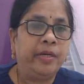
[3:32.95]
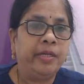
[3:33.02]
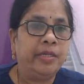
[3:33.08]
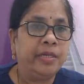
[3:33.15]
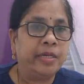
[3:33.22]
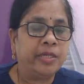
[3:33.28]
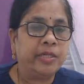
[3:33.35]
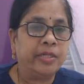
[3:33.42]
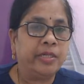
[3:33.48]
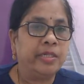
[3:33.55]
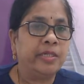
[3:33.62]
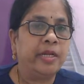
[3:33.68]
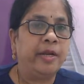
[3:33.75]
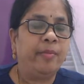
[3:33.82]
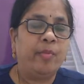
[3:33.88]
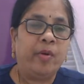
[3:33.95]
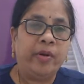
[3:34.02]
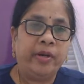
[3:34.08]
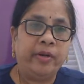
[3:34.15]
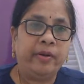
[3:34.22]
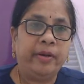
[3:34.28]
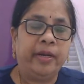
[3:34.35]
injections and
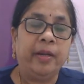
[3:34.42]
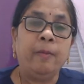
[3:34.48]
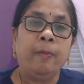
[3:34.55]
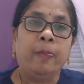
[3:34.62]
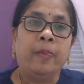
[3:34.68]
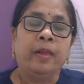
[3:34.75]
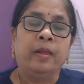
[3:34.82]
monitoring,